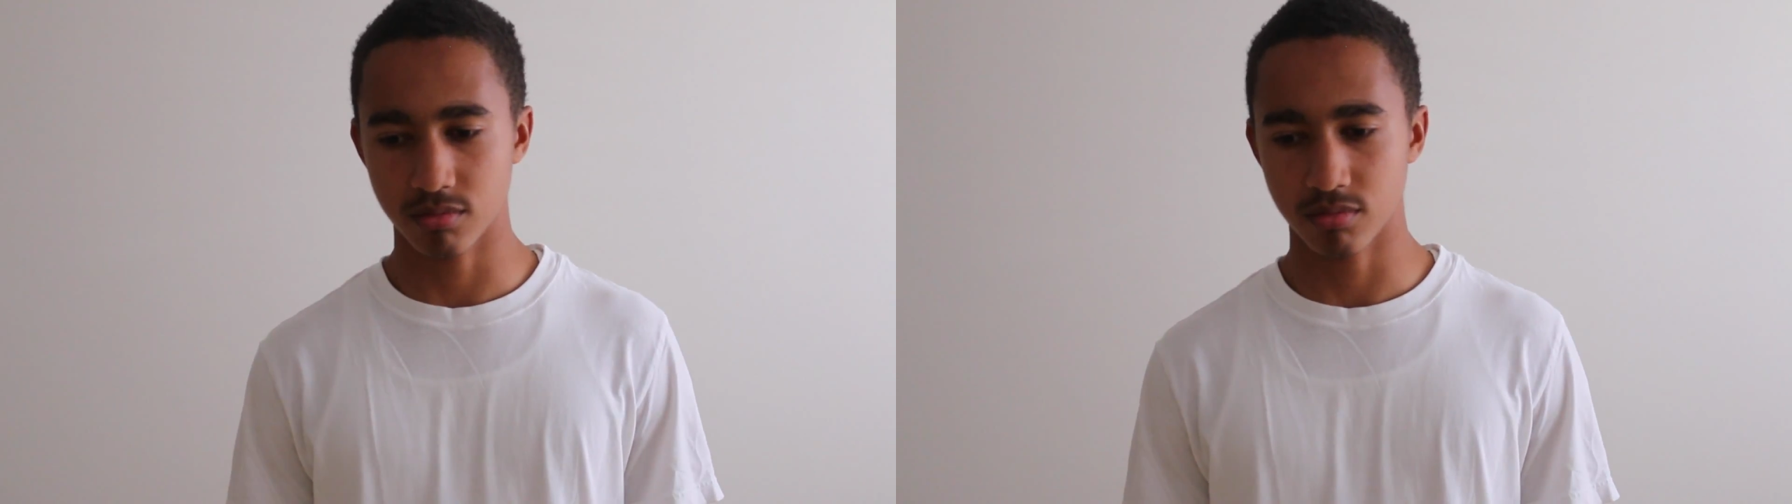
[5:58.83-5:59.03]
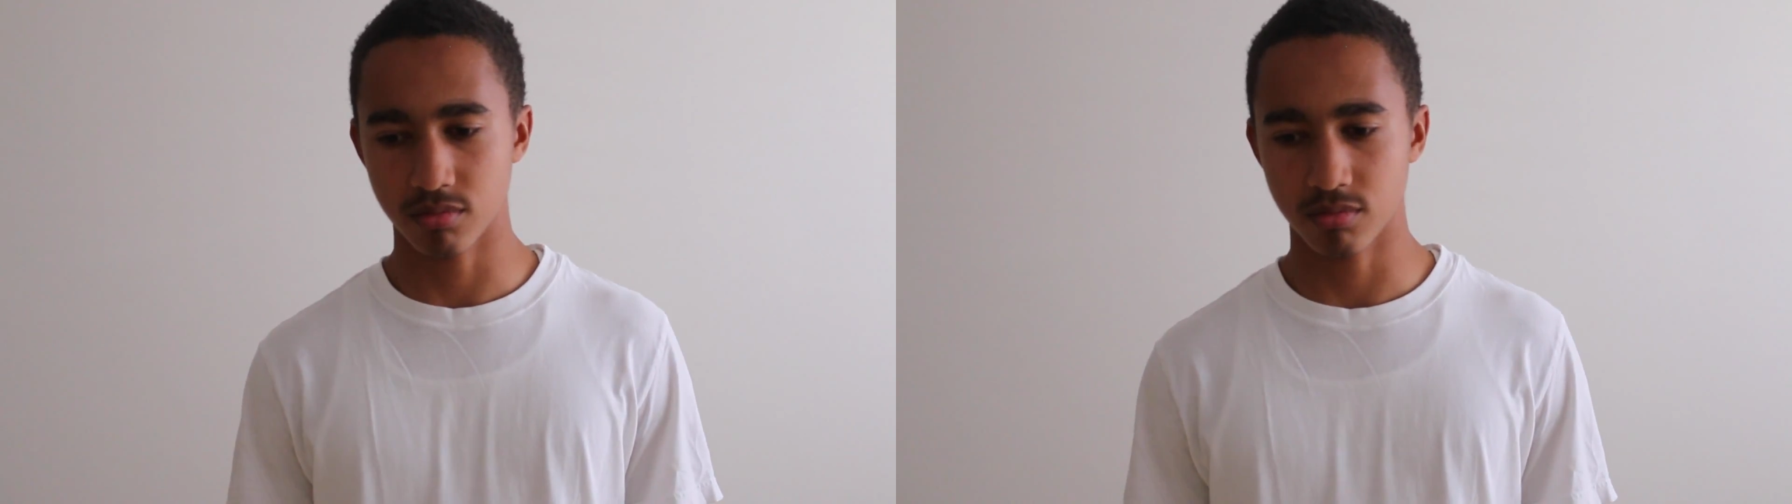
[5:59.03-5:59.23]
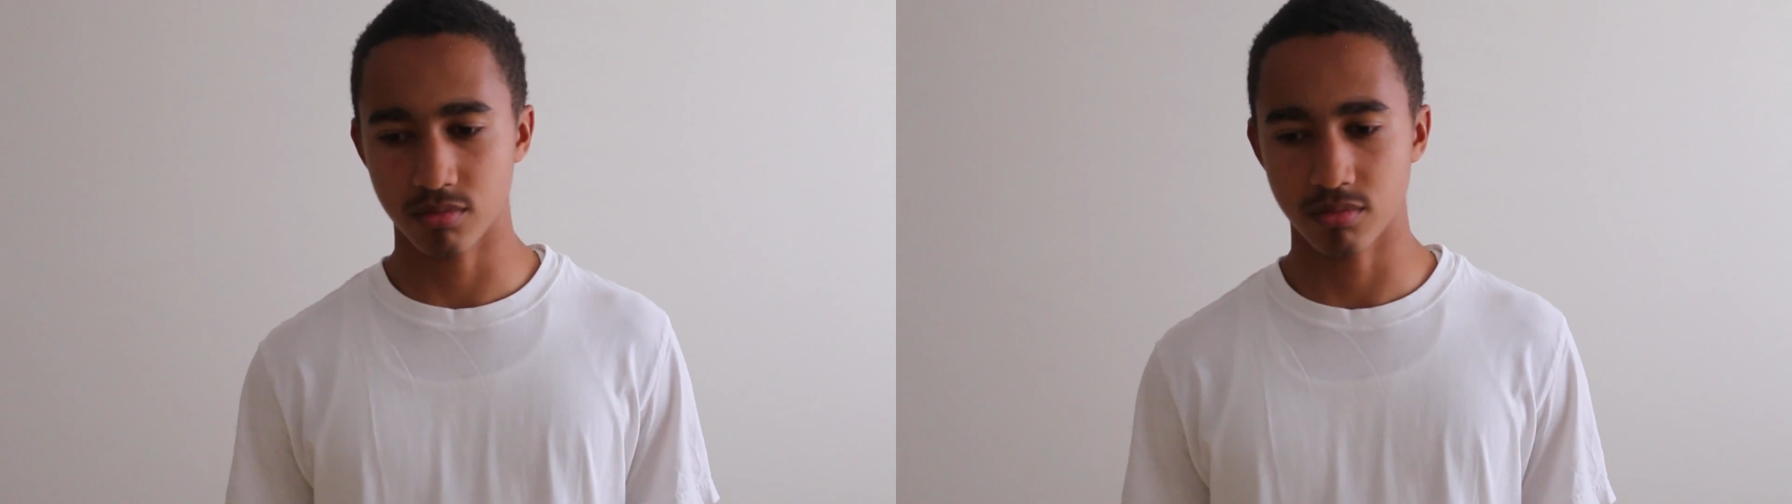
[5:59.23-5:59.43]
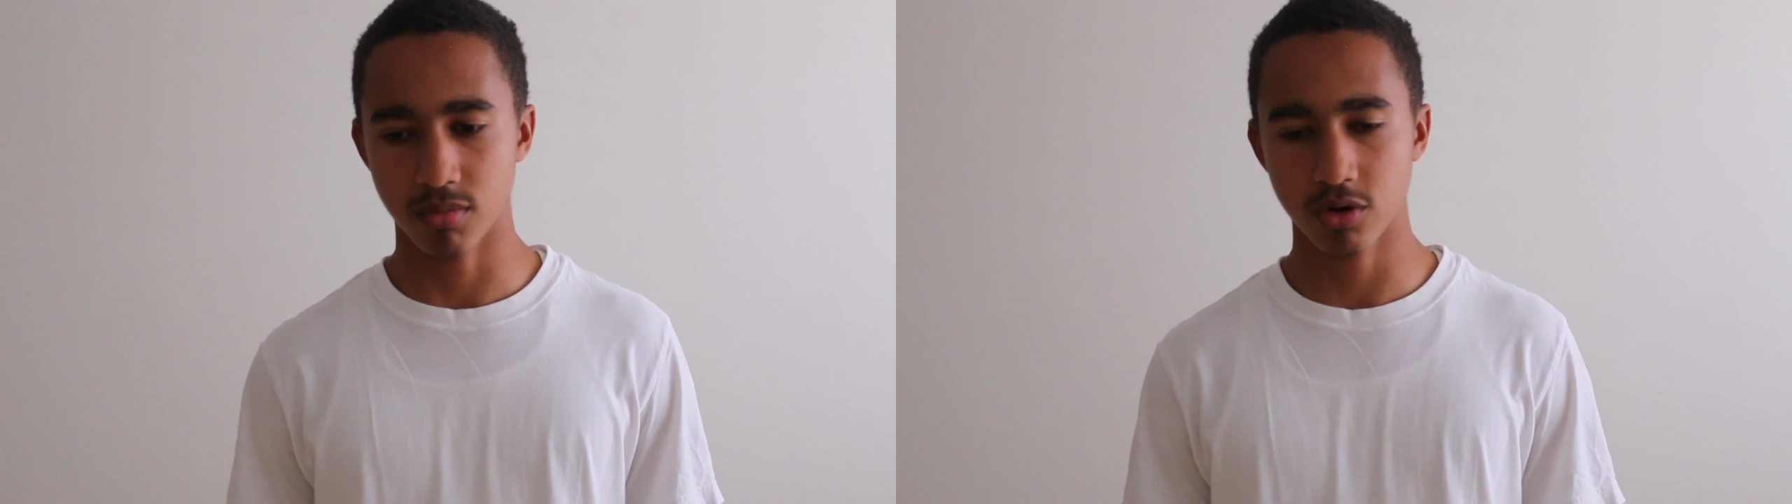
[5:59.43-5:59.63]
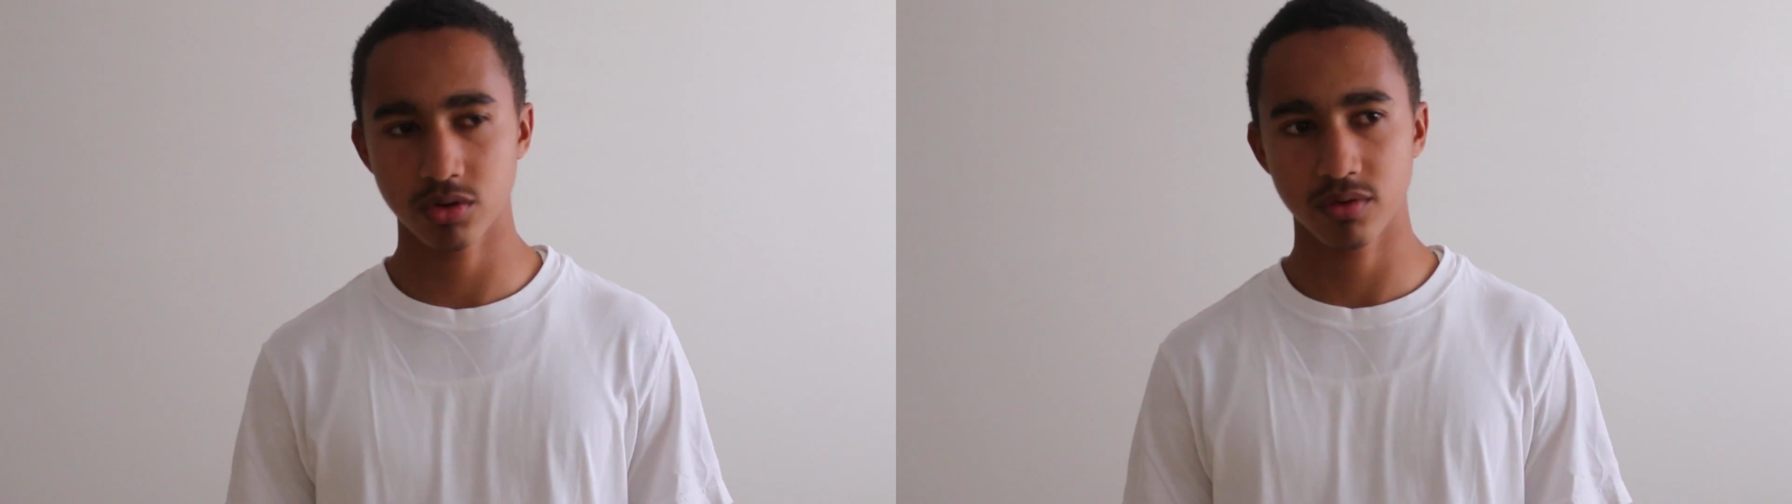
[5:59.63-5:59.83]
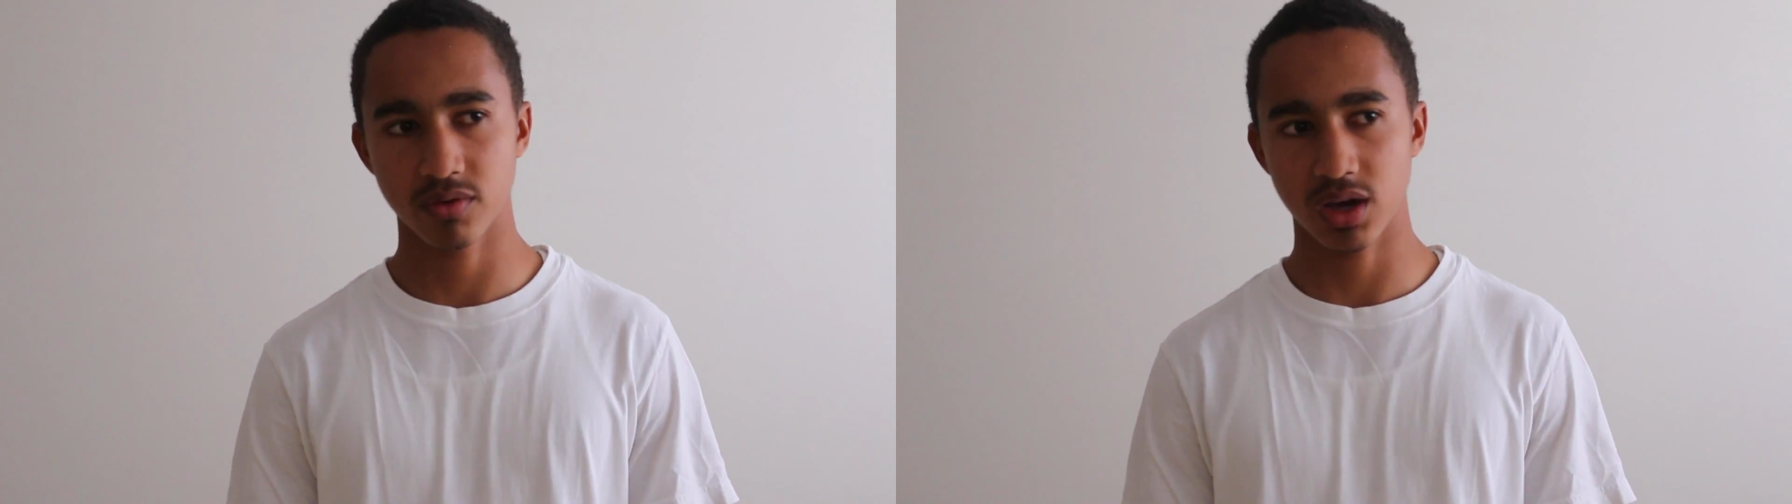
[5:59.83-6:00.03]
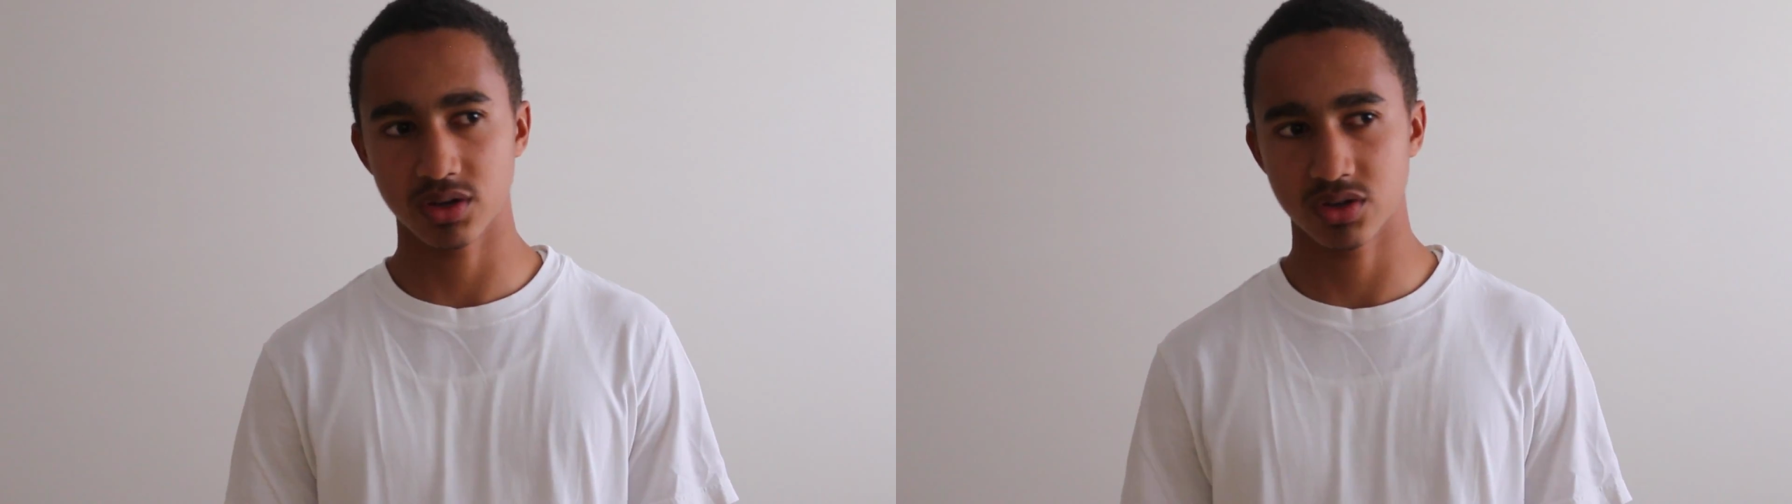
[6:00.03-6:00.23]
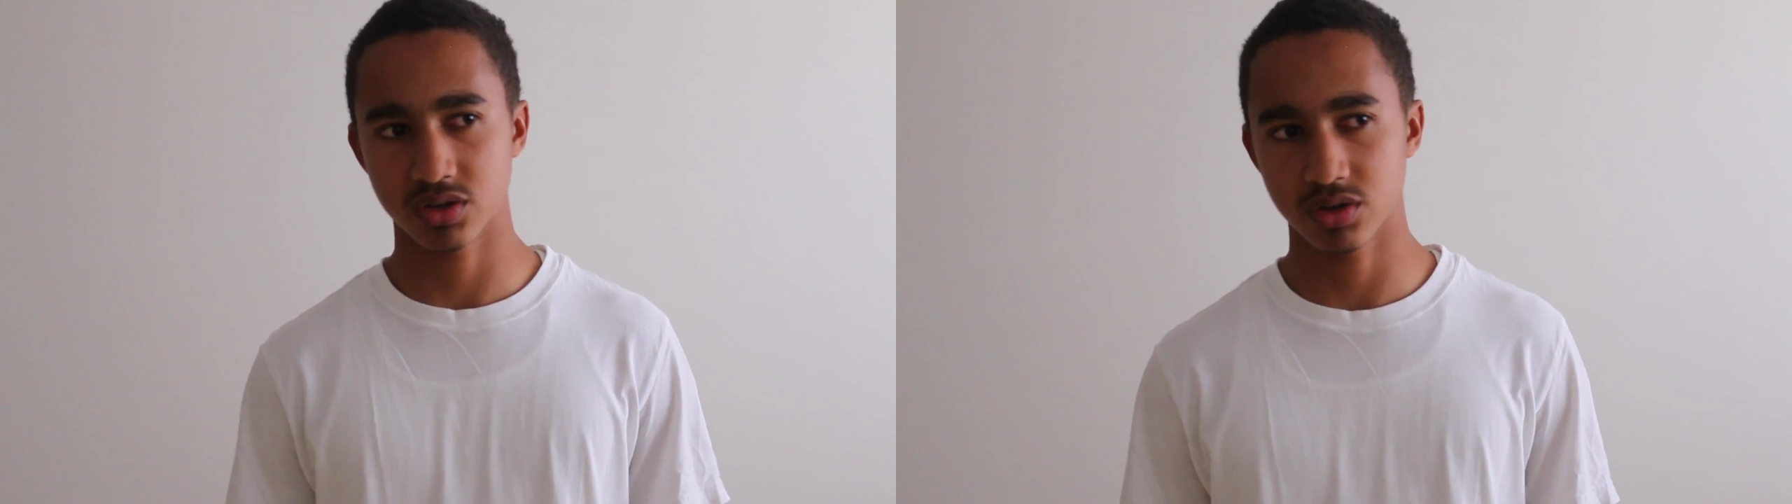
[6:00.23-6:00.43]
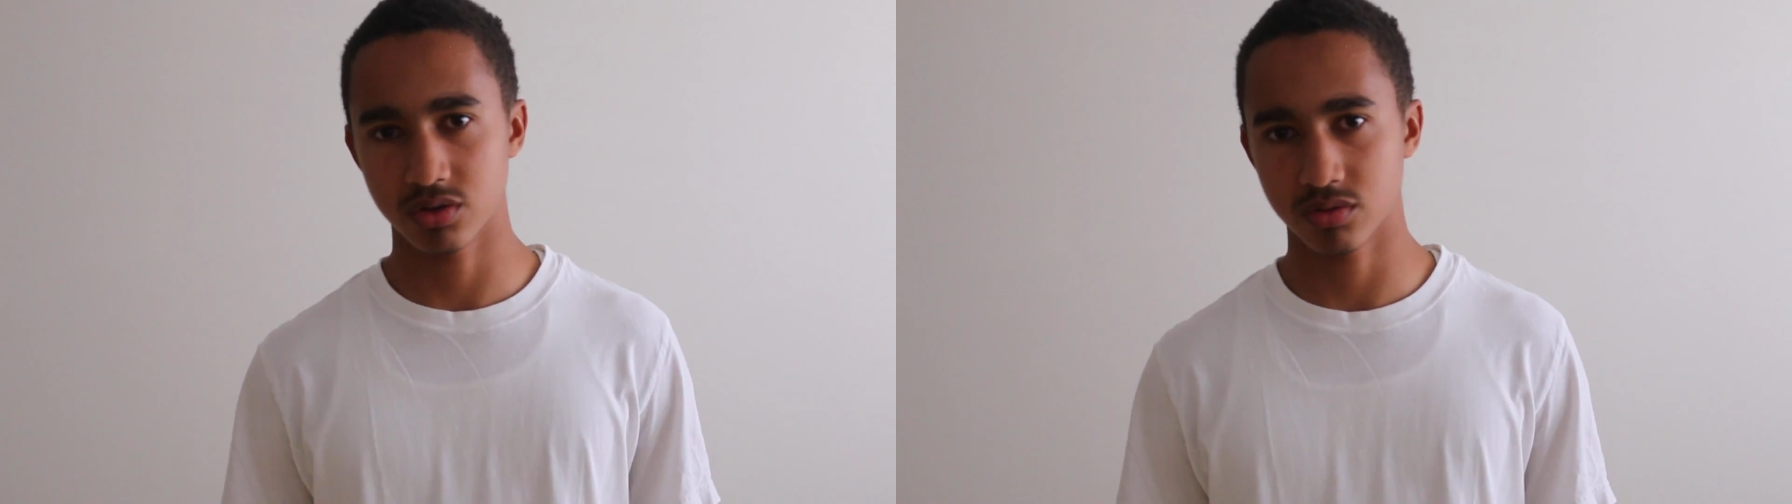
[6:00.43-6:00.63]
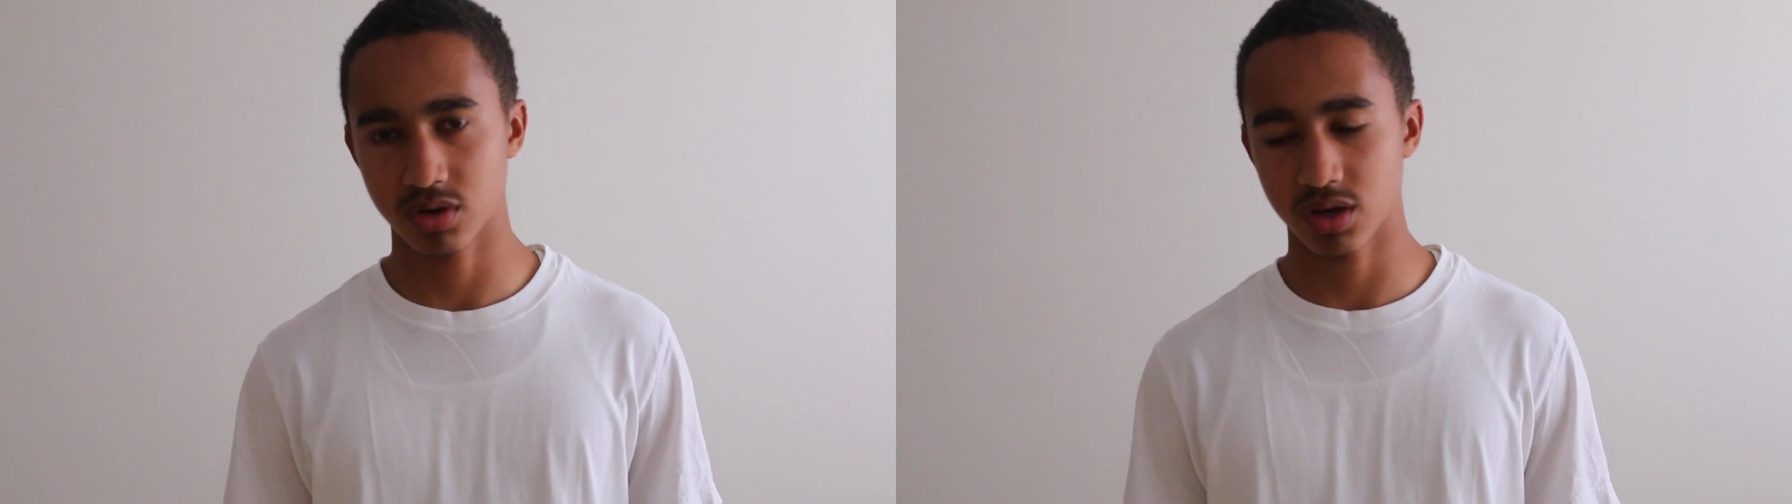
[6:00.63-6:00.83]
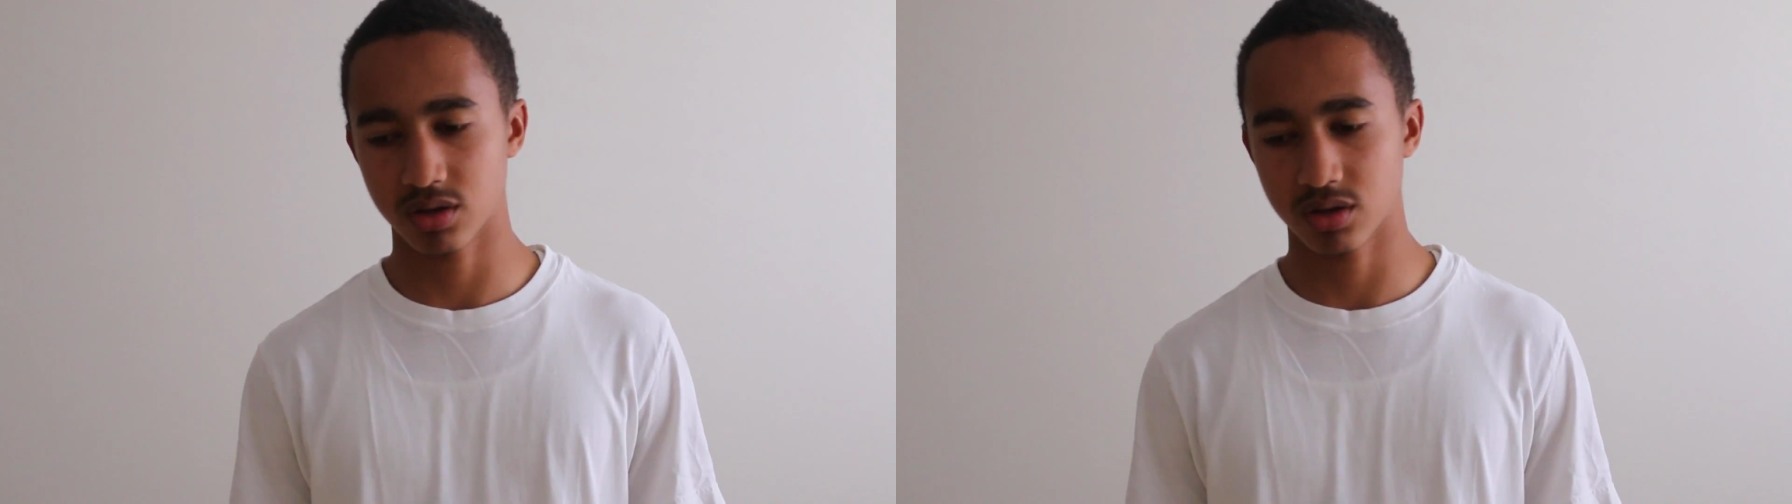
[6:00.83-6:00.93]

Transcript: motivates you